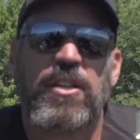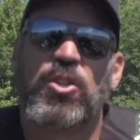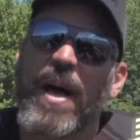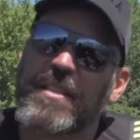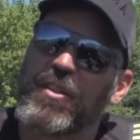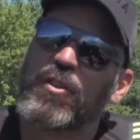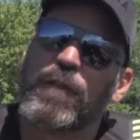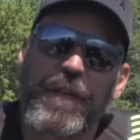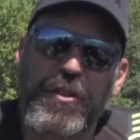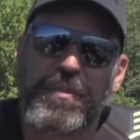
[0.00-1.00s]
So as a new
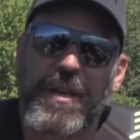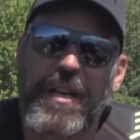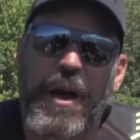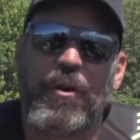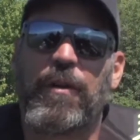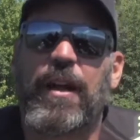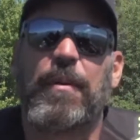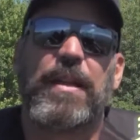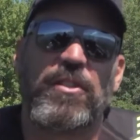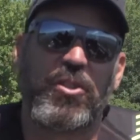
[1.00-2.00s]
fisherman, I would
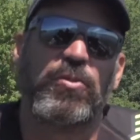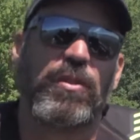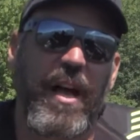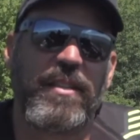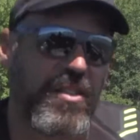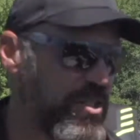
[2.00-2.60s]
recommend 2 lines